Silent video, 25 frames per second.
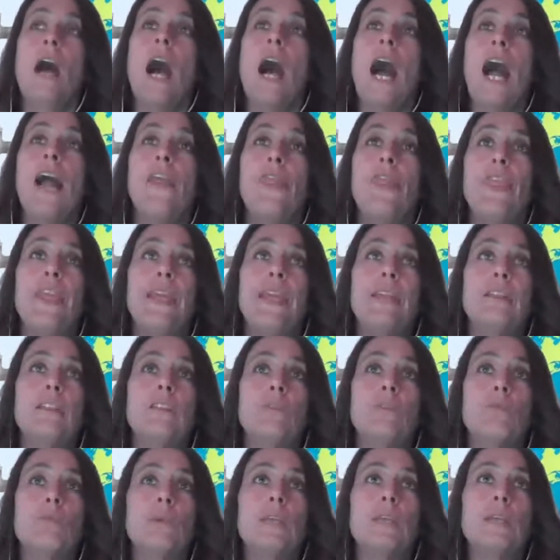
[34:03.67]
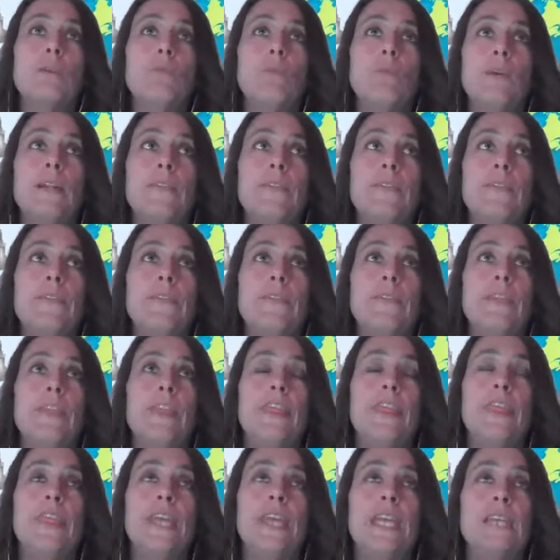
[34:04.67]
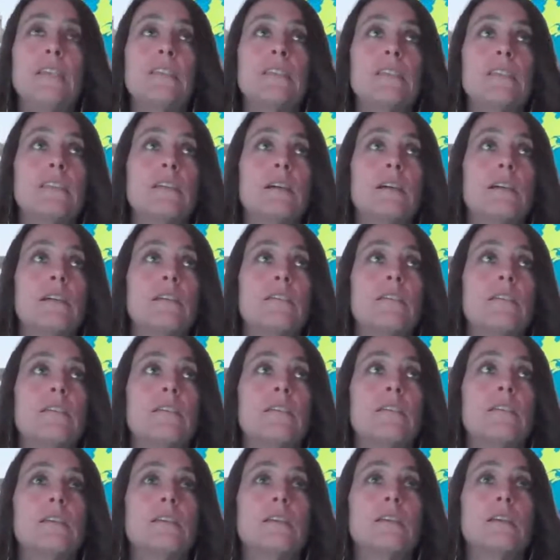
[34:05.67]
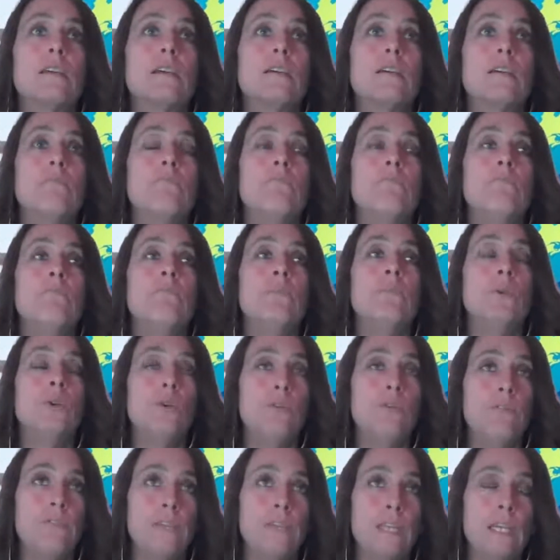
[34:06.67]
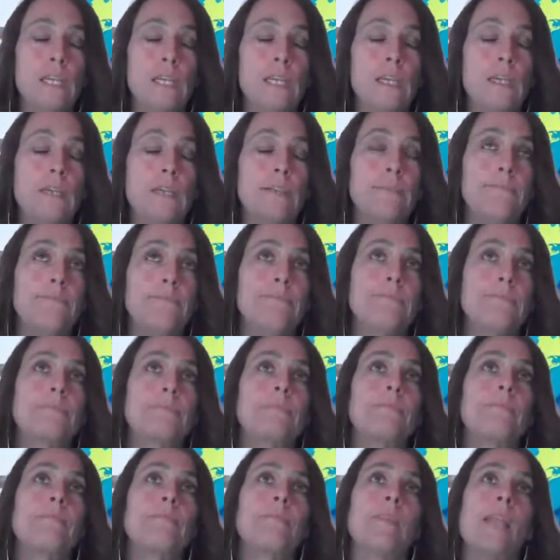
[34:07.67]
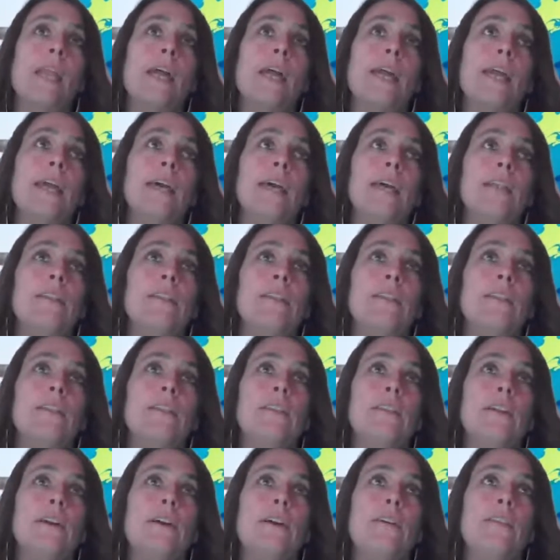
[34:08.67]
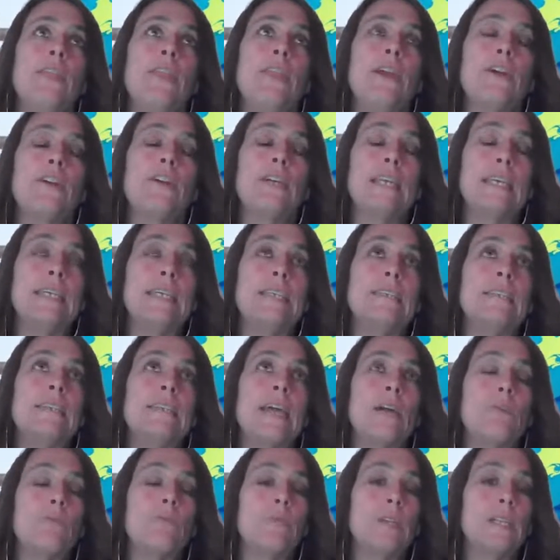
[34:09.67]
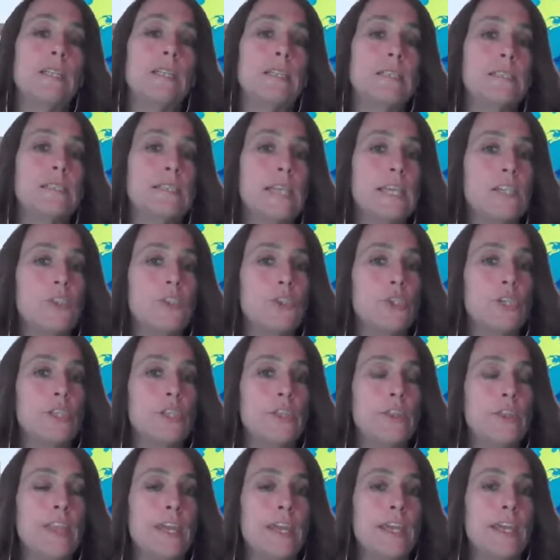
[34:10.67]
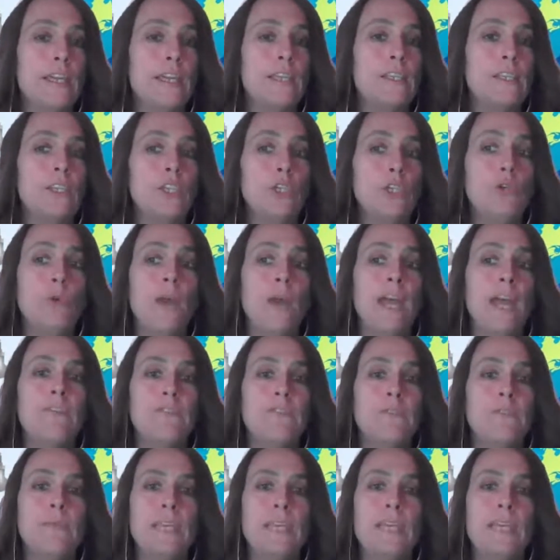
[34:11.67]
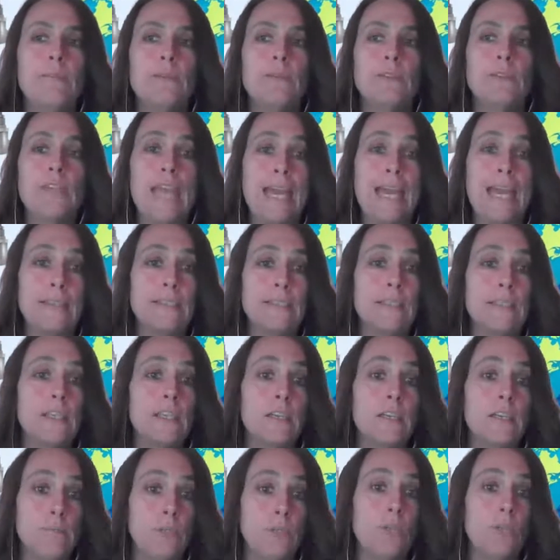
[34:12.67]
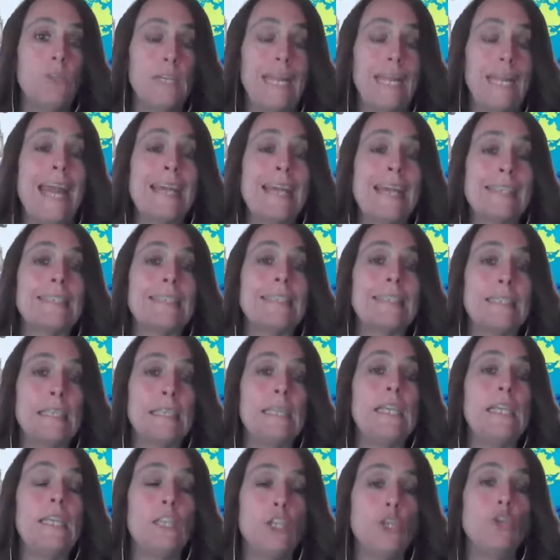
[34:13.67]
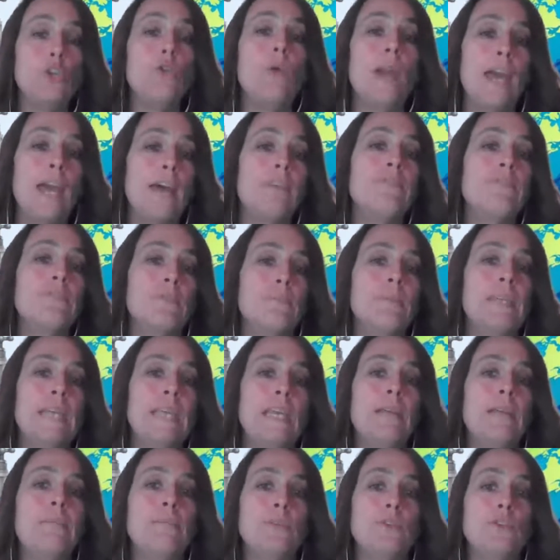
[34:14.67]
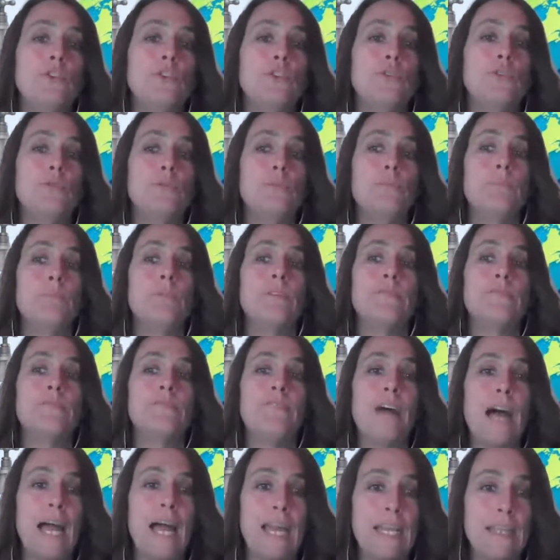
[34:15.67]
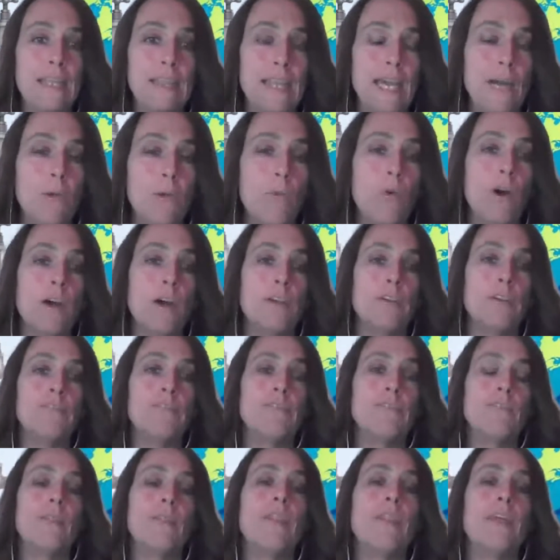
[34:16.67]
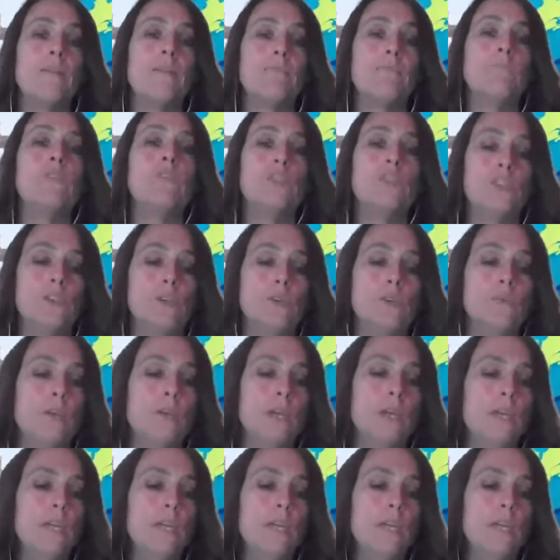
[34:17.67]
I think when things start moving, and there is that realization that you have to be able to, as a community, as a city, you have to be able to provide that water for them to